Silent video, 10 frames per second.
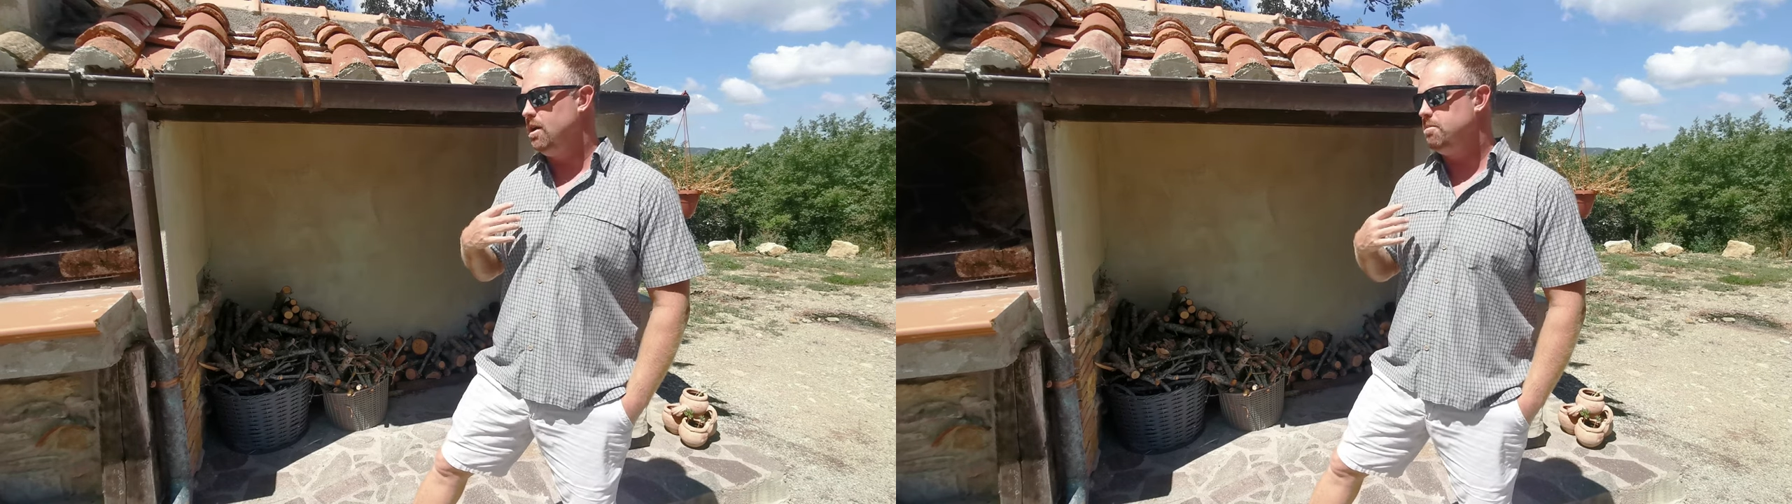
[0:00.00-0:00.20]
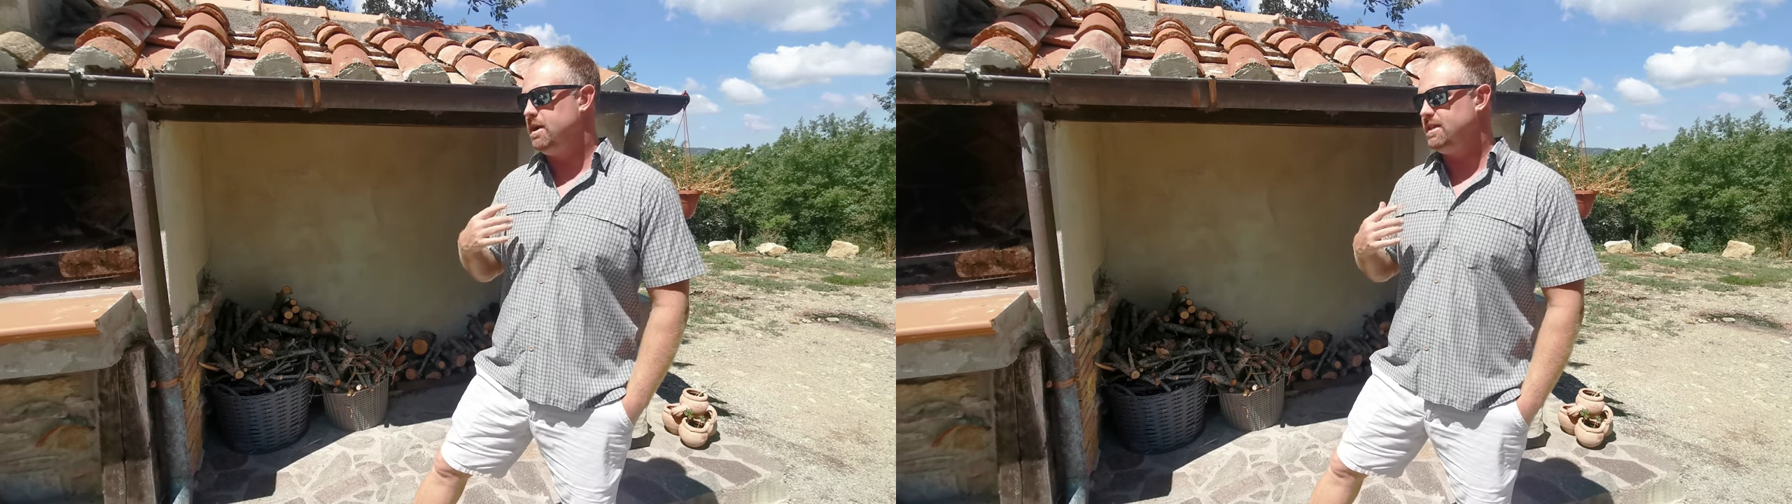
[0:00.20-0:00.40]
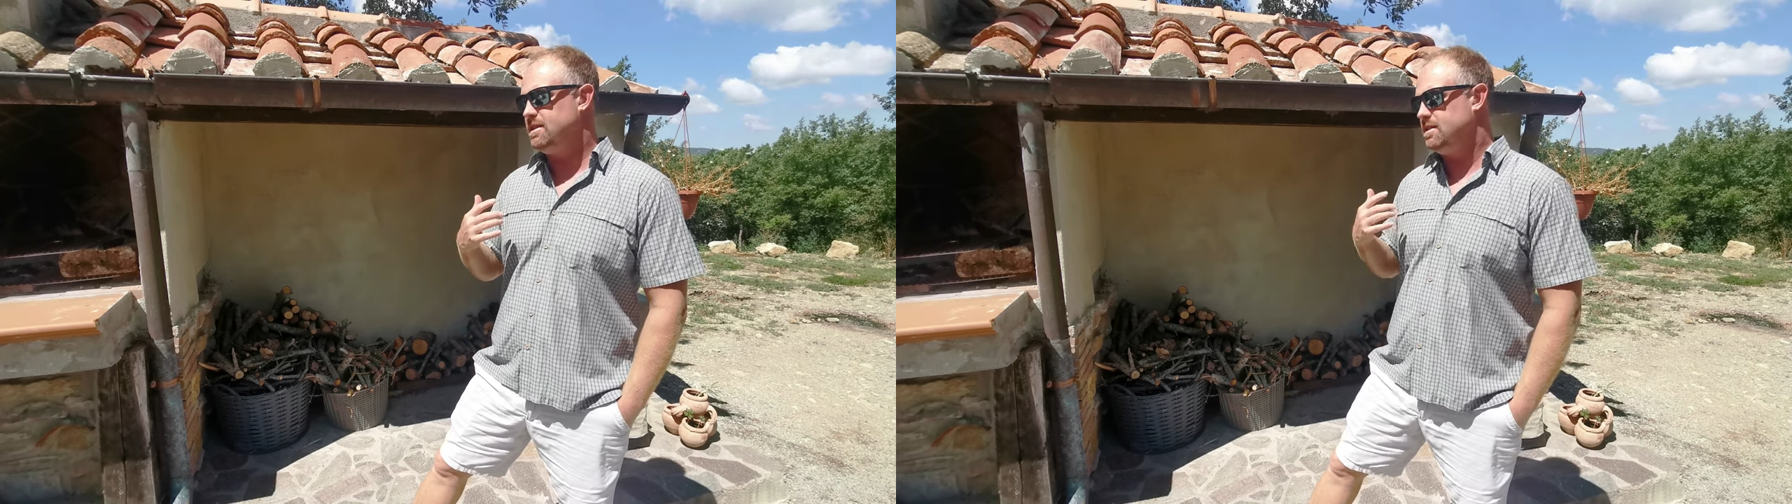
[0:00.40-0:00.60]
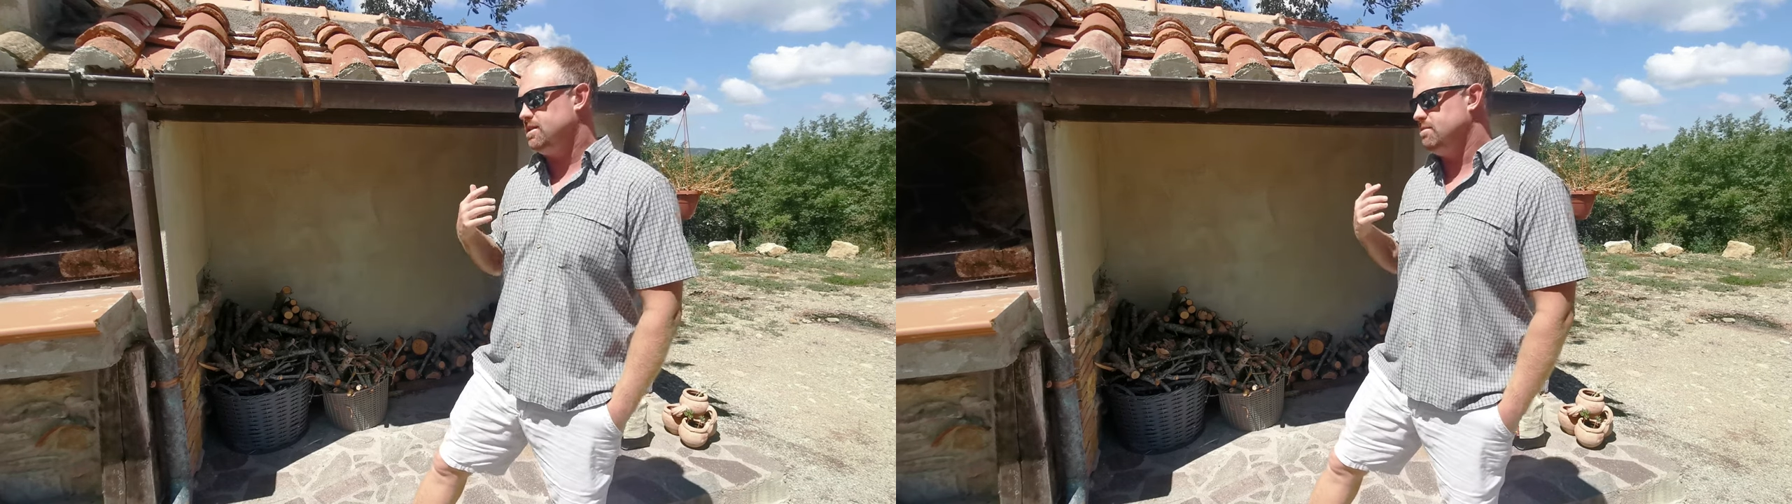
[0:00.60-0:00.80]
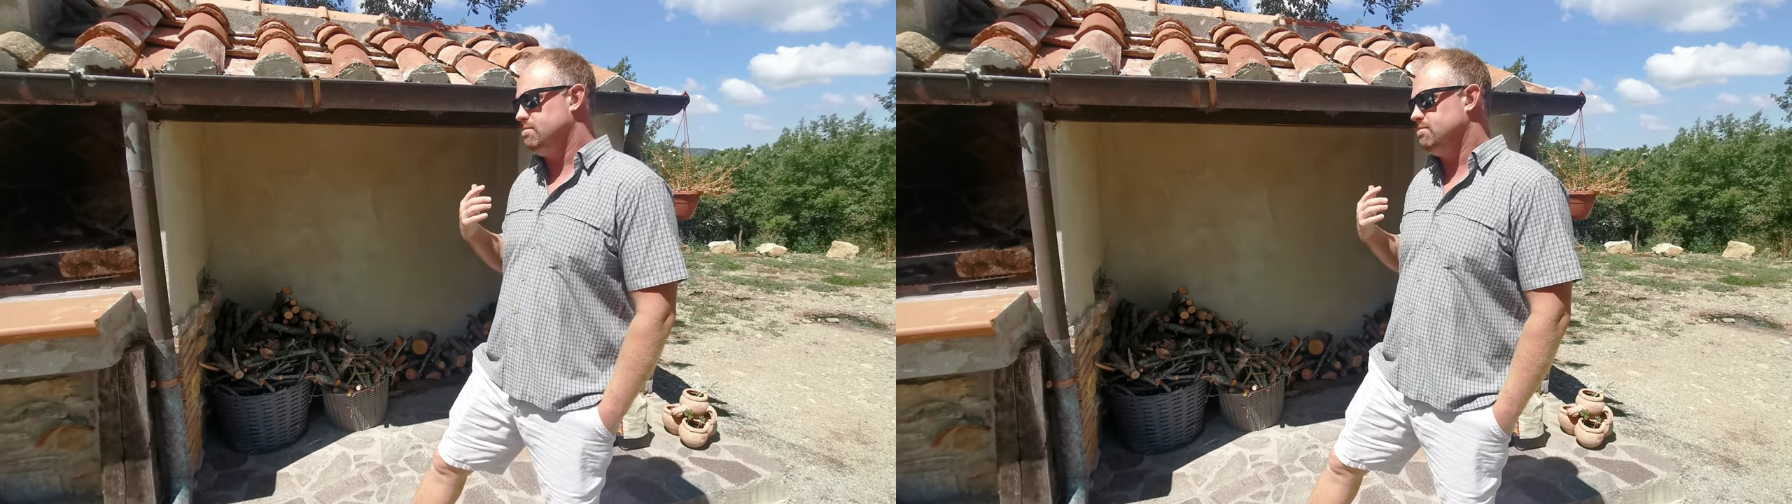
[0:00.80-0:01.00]
but
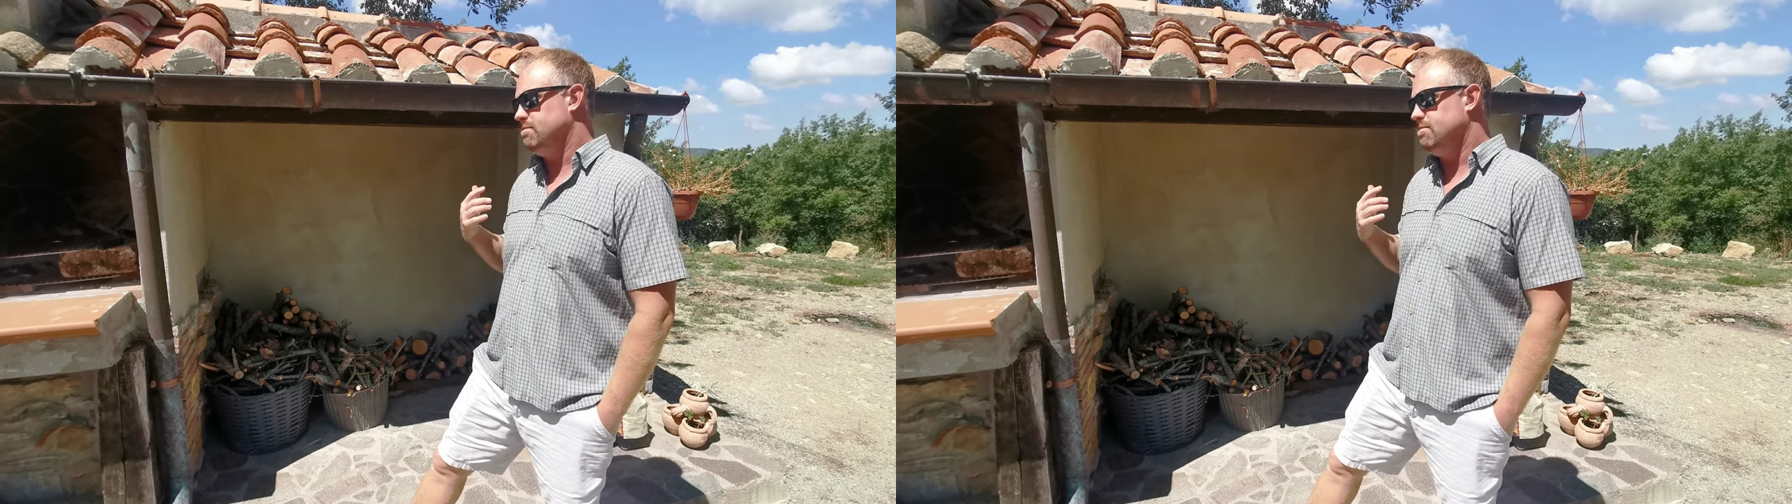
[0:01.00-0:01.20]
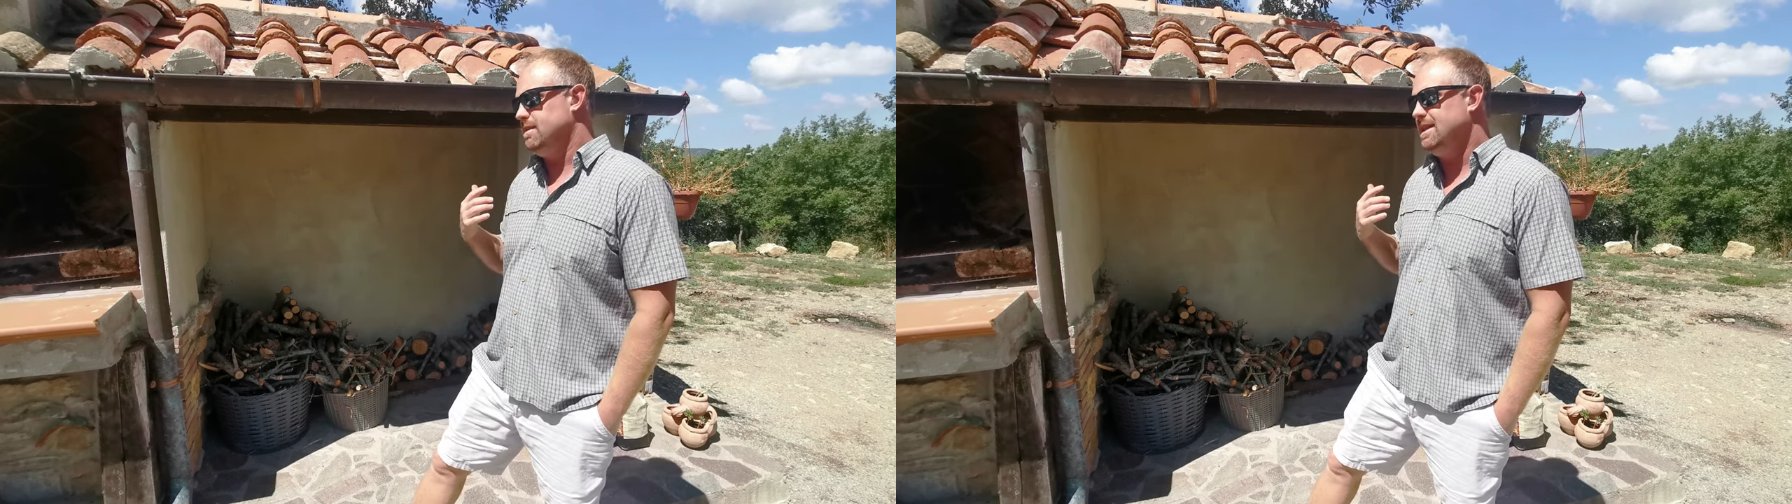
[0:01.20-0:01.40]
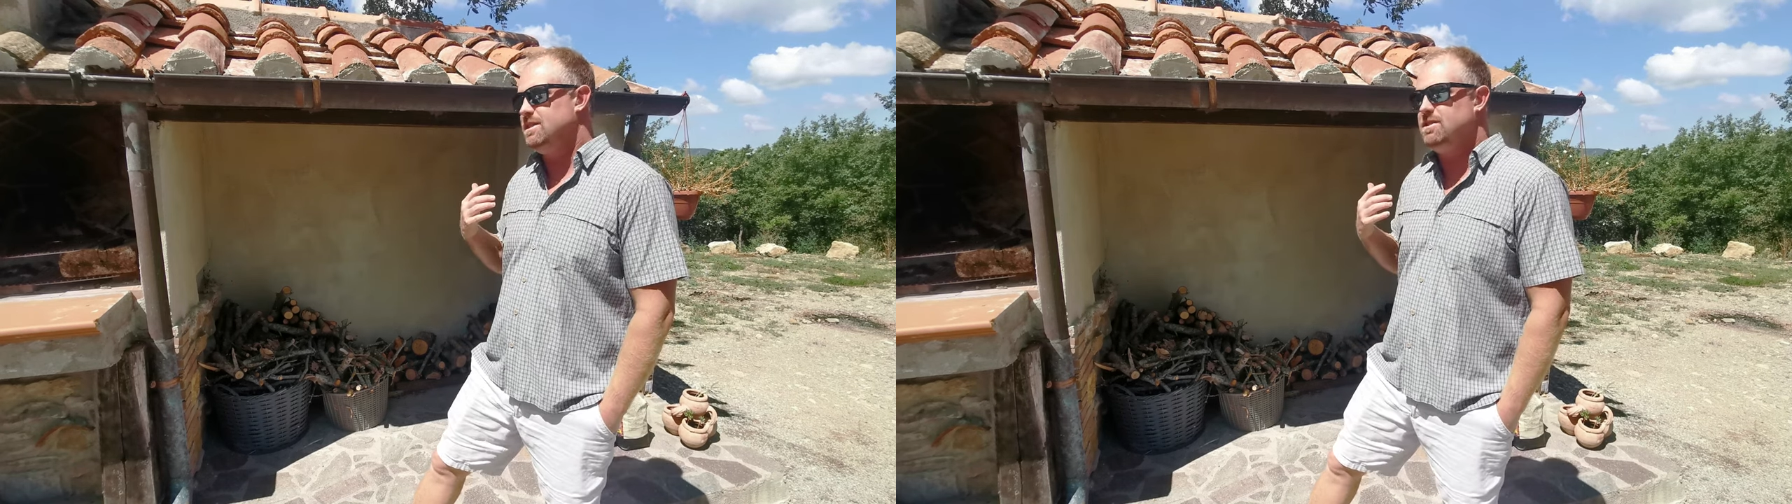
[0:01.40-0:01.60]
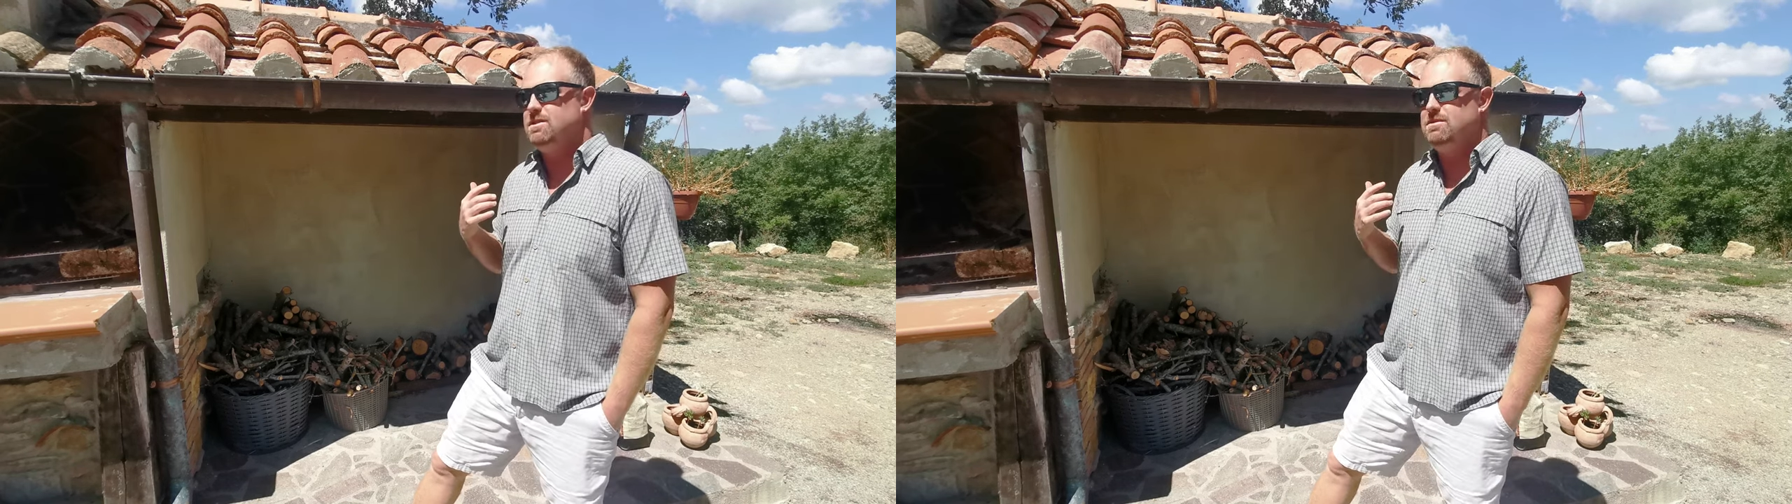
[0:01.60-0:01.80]
it